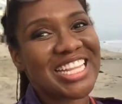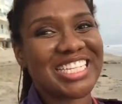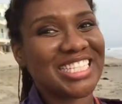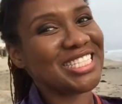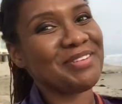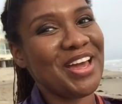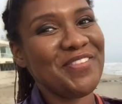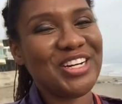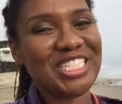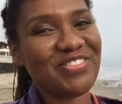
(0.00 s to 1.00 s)
This is my
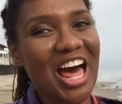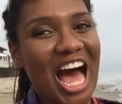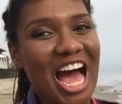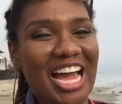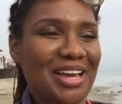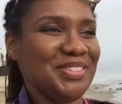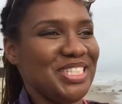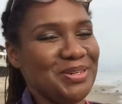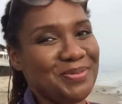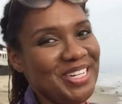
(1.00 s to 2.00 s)
first vlog. I'm
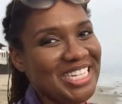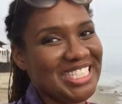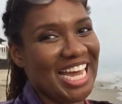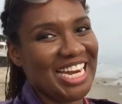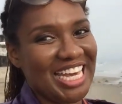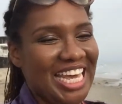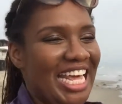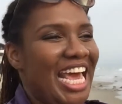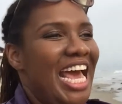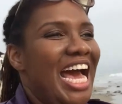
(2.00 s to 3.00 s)
super excited.
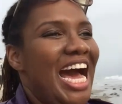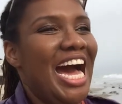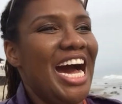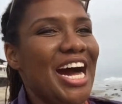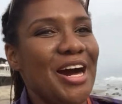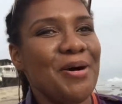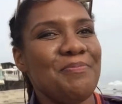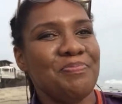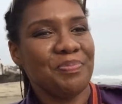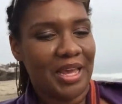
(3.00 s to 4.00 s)

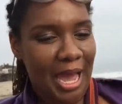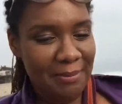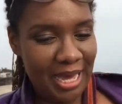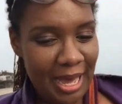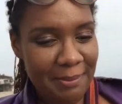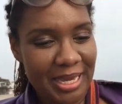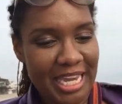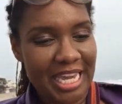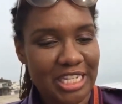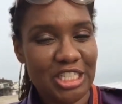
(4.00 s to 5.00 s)
I'm
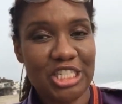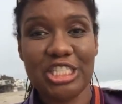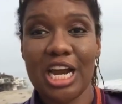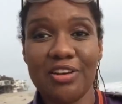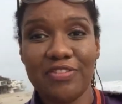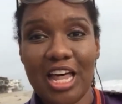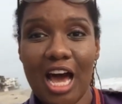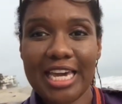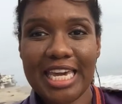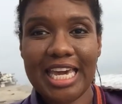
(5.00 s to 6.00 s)
coming to start
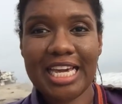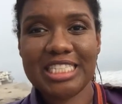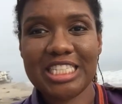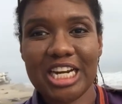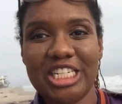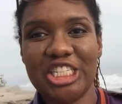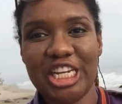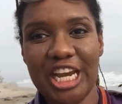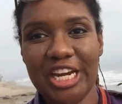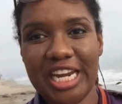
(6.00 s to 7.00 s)
vlogging and start
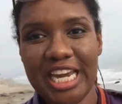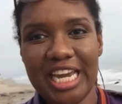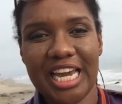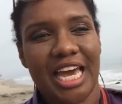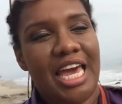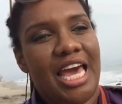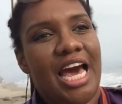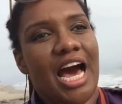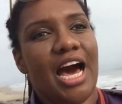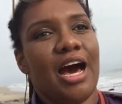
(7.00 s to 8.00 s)
sharing
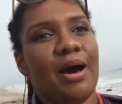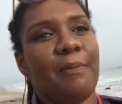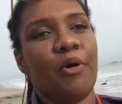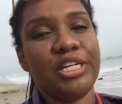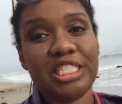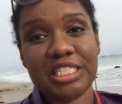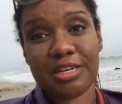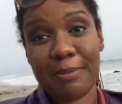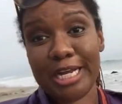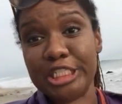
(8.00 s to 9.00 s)
portions
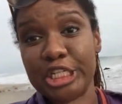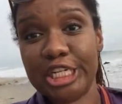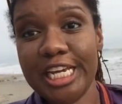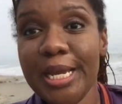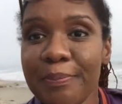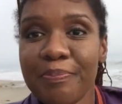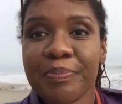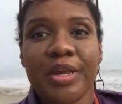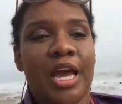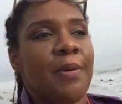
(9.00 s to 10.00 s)
of my journey.
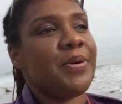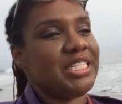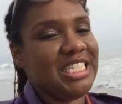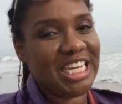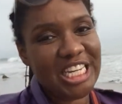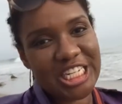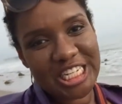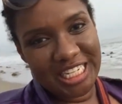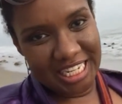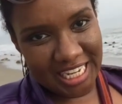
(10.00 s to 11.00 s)

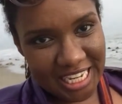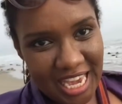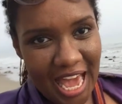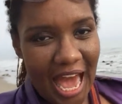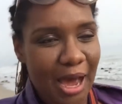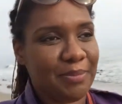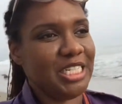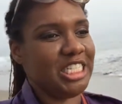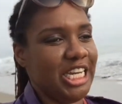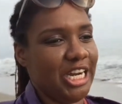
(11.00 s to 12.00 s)
Particularly, I'll
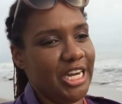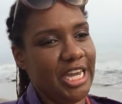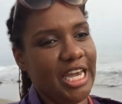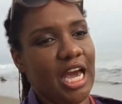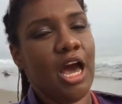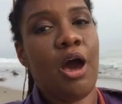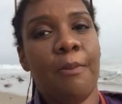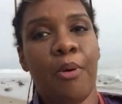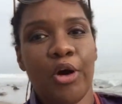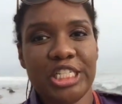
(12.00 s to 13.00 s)
be sharing
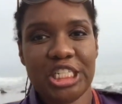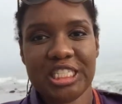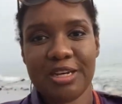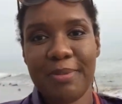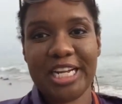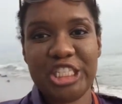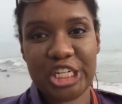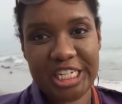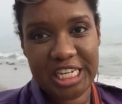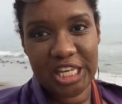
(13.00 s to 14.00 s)
portions of my
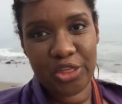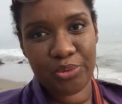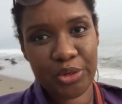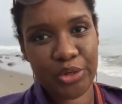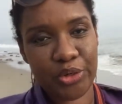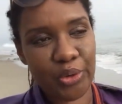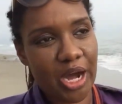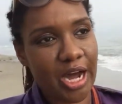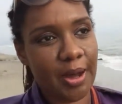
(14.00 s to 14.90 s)
journey through